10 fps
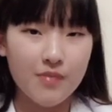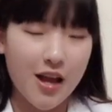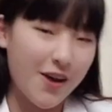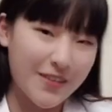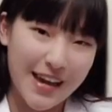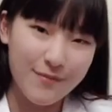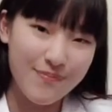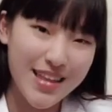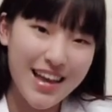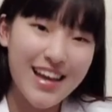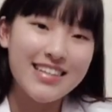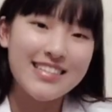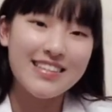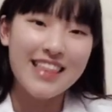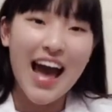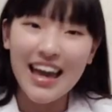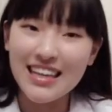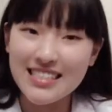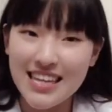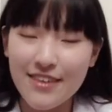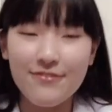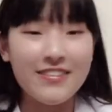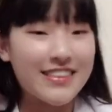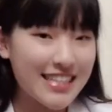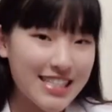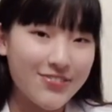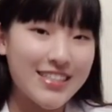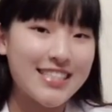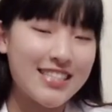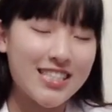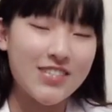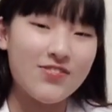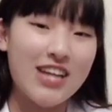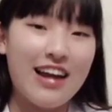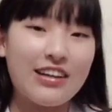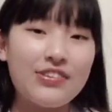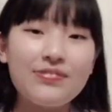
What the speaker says: Okay, so that is it for this week's YouTube channel.